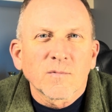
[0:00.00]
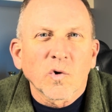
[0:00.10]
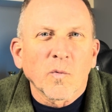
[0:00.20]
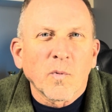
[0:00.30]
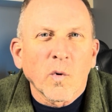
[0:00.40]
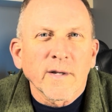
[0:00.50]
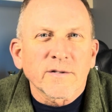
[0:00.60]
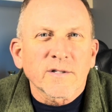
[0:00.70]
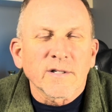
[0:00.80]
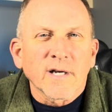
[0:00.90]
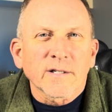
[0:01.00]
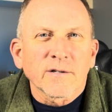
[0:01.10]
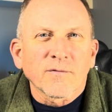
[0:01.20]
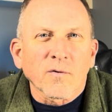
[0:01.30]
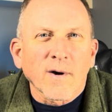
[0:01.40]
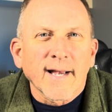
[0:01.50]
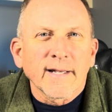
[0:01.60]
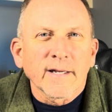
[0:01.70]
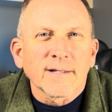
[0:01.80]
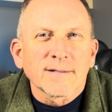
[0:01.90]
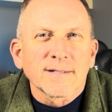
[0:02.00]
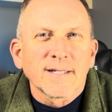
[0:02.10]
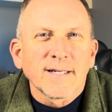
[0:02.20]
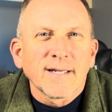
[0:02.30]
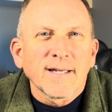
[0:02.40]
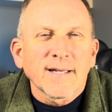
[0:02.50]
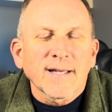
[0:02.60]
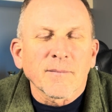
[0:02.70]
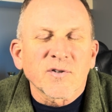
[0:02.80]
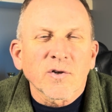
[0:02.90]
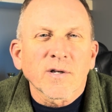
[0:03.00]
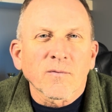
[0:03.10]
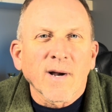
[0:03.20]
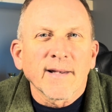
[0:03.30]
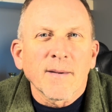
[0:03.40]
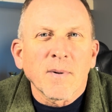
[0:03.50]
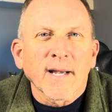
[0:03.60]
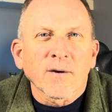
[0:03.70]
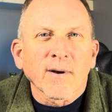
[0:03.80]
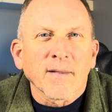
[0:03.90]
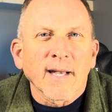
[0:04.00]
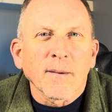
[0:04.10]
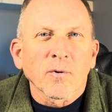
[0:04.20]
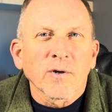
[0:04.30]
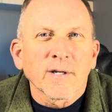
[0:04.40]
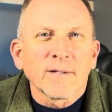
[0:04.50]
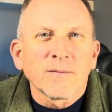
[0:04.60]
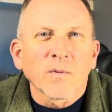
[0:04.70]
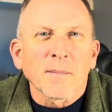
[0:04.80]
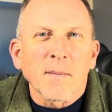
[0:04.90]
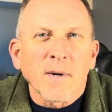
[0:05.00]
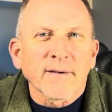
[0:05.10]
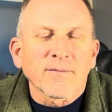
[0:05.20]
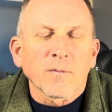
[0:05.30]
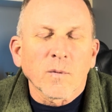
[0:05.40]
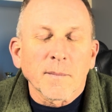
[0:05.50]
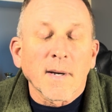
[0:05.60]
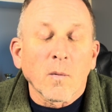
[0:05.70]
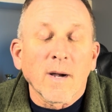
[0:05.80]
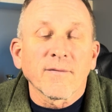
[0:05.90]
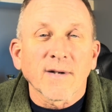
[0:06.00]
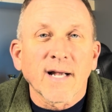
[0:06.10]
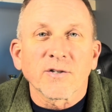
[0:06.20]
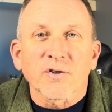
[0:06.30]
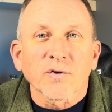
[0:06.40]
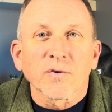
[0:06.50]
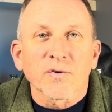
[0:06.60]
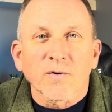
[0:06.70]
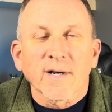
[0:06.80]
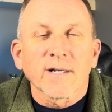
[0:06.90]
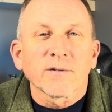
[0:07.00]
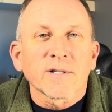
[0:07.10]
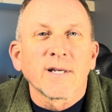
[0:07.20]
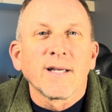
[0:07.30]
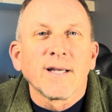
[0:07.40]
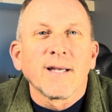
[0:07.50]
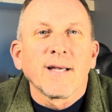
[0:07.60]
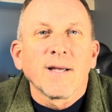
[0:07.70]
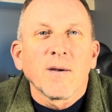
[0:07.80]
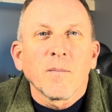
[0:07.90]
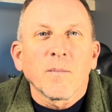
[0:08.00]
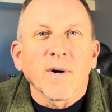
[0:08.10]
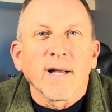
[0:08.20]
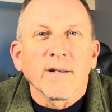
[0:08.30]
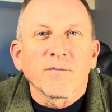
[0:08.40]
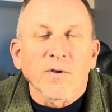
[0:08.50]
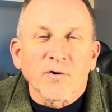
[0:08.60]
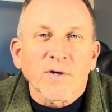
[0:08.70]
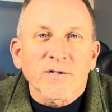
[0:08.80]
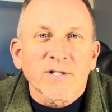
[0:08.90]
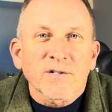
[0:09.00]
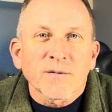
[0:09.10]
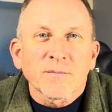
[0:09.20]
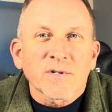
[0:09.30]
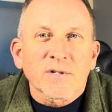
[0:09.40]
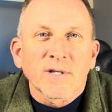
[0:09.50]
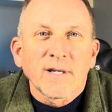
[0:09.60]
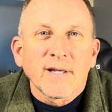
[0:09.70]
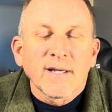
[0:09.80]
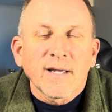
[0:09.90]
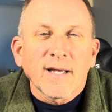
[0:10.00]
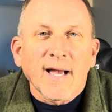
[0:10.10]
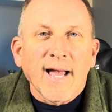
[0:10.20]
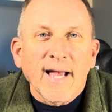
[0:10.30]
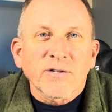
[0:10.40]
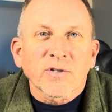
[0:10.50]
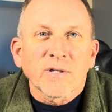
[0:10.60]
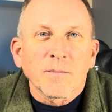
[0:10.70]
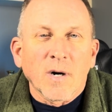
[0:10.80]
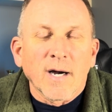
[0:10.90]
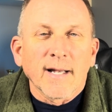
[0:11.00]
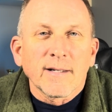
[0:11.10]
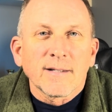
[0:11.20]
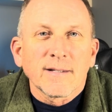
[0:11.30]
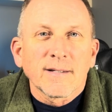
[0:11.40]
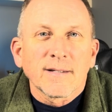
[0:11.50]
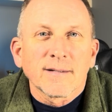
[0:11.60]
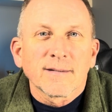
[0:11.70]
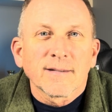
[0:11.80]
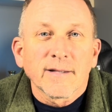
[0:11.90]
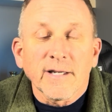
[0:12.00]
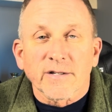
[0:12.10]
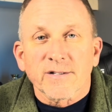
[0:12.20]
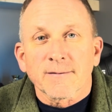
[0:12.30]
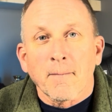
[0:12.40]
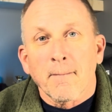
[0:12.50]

cool points deducted for riding. I'm still going to ride that bike around the neighborhood when my wife and I just cruise around. But for the trail systems, I actually bought this.